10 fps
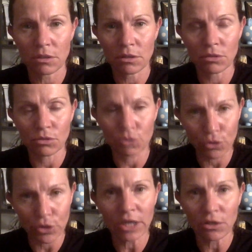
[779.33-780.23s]
your
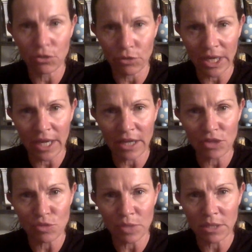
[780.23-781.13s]
learning and your
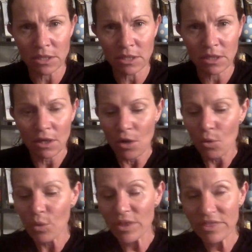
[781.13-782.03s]
engagement
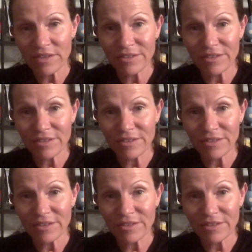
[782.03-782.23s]
with